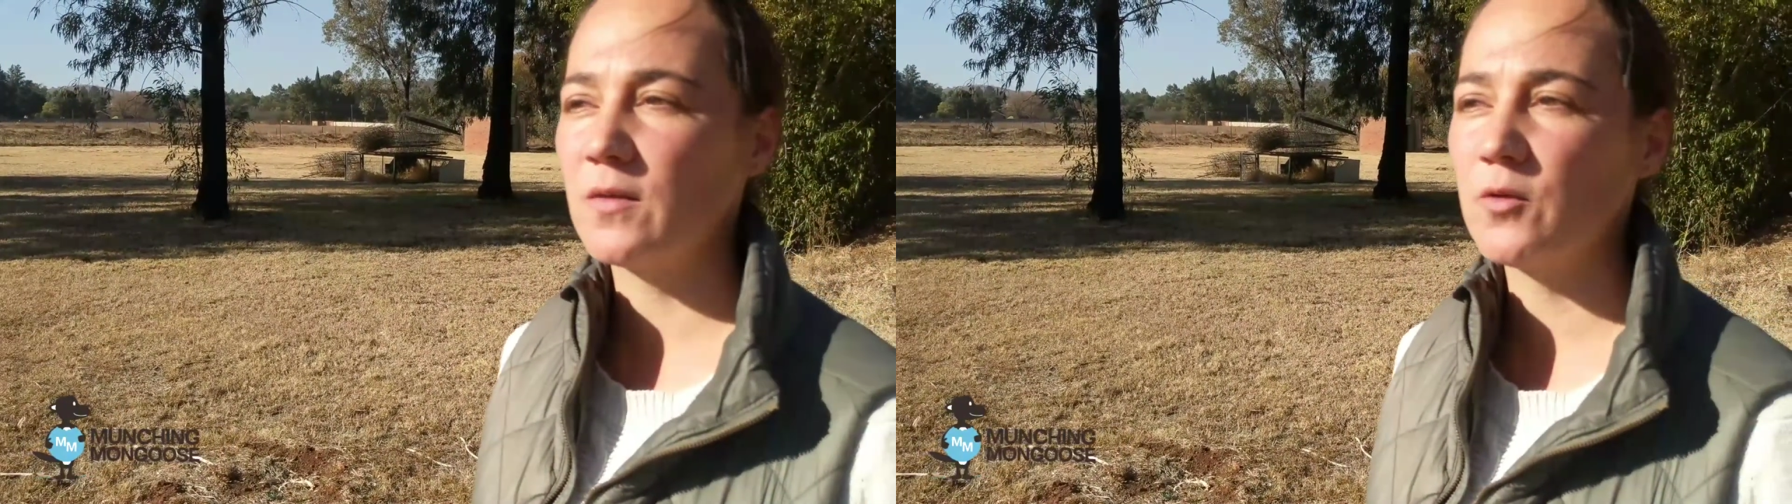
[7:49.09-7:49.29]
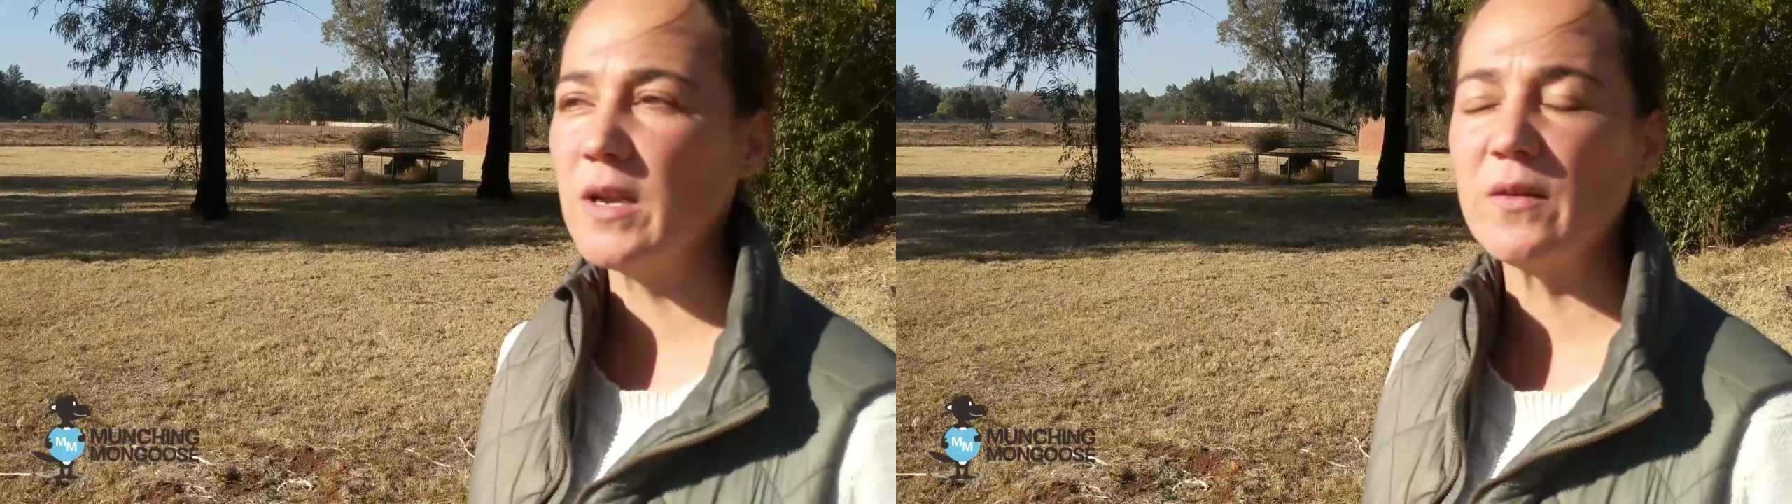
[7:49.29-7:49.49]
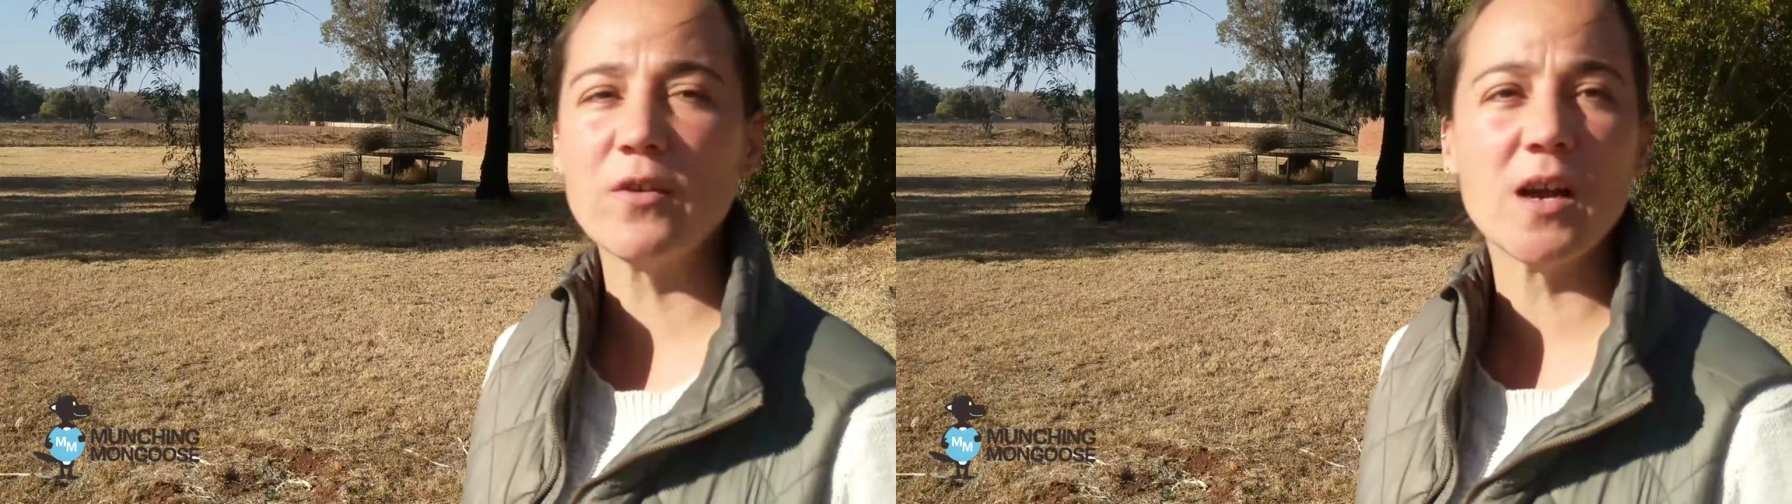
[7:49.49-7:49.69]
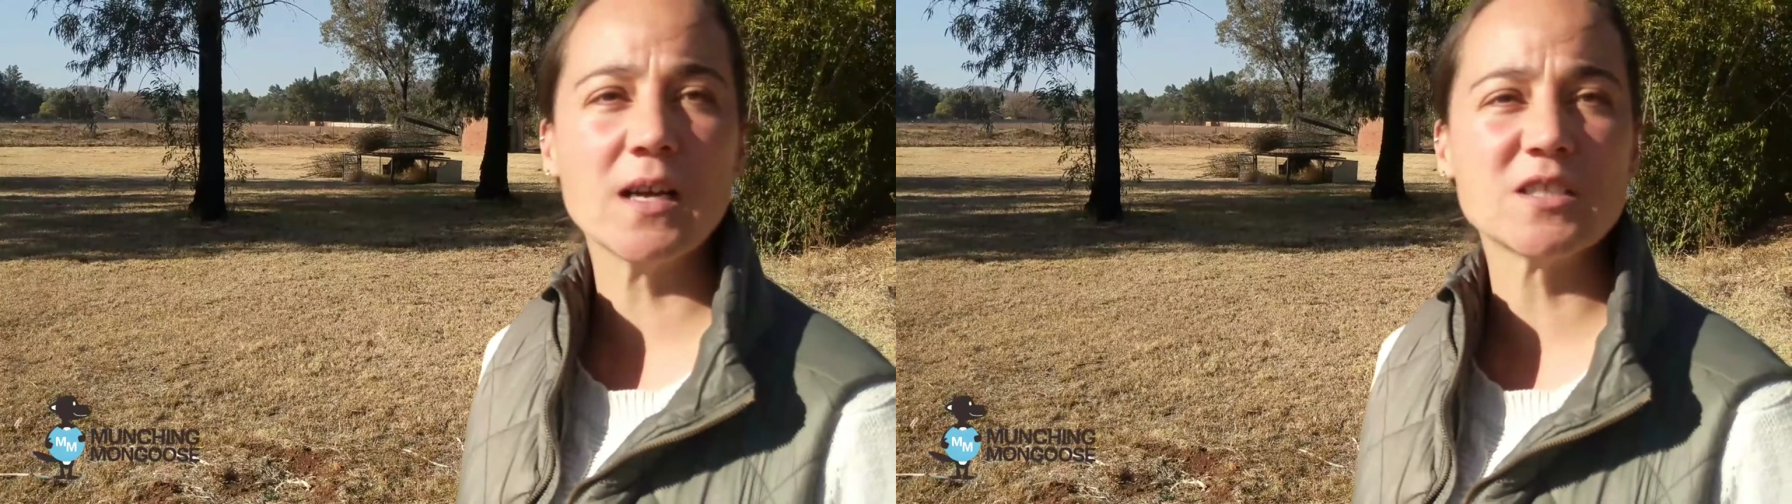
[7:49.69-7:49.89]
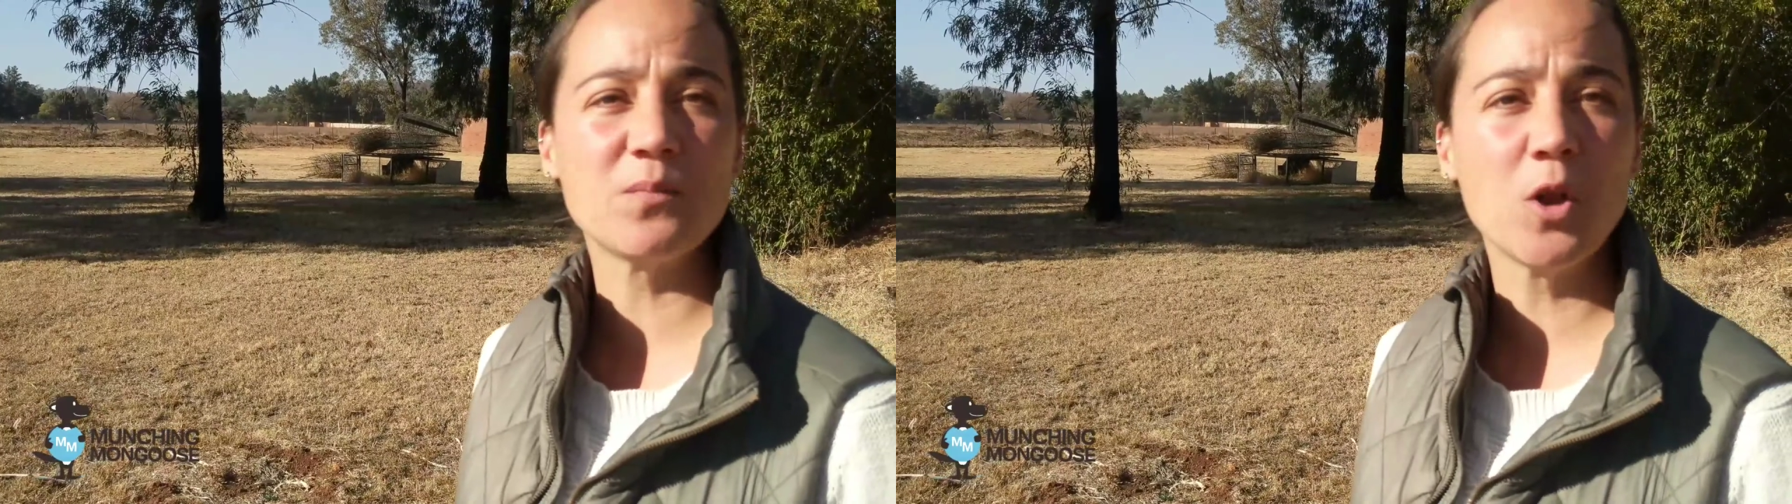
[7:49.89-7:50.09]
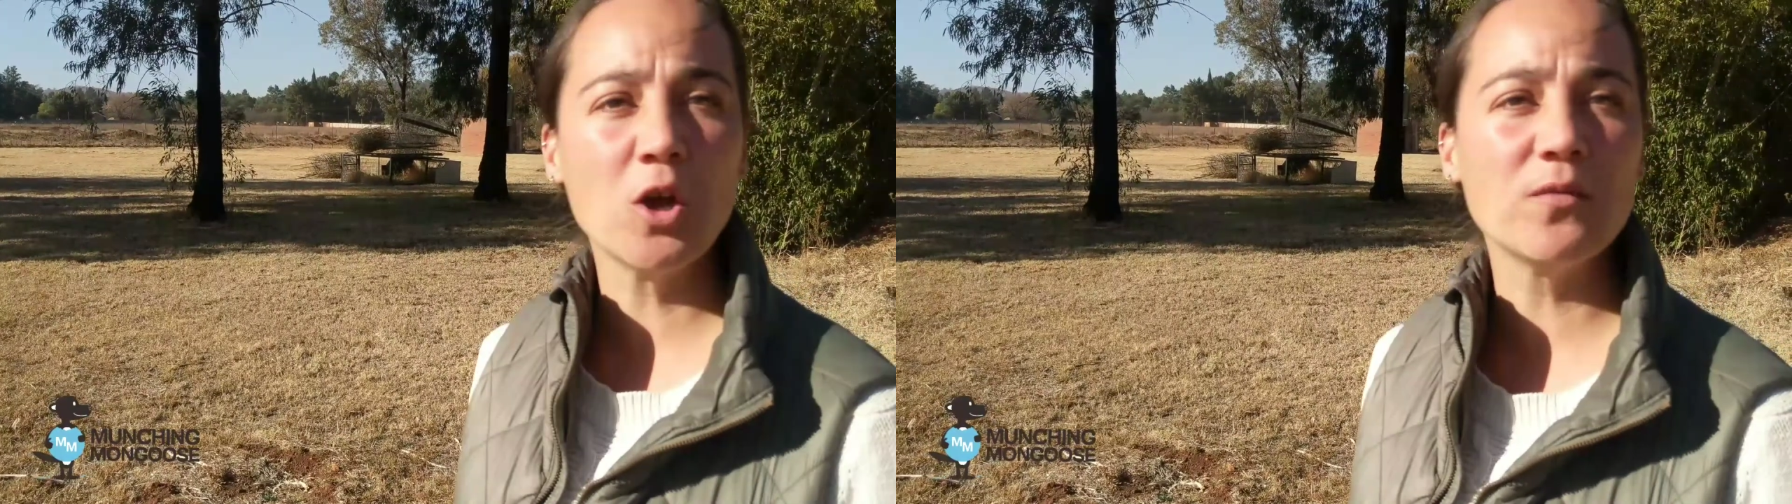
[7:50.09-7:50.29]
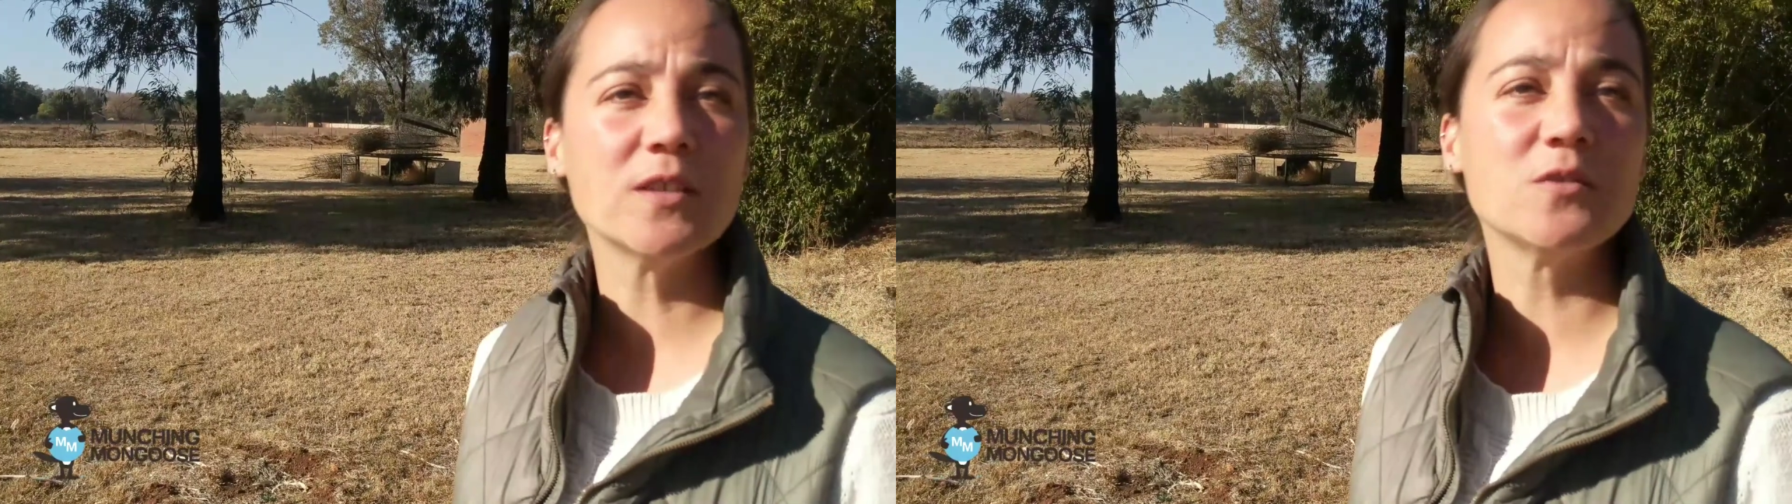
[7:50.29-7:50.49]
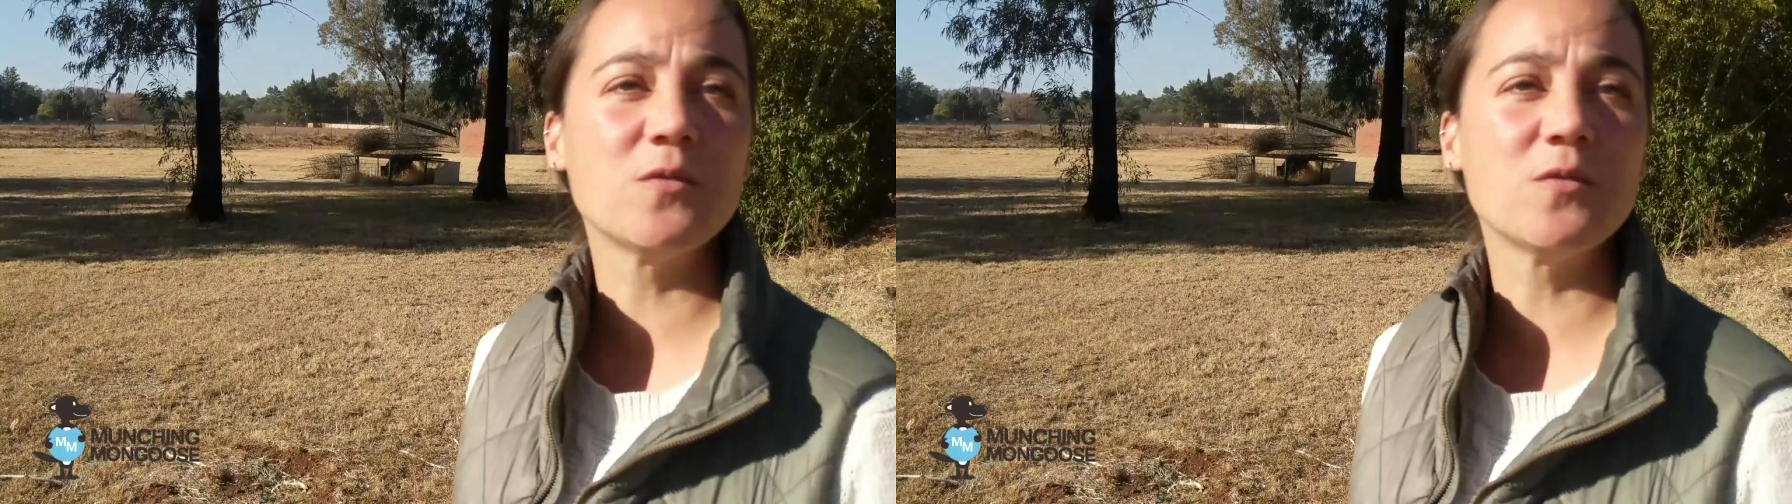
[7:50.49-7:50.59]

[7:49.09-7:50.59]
3 different kinds of plovers.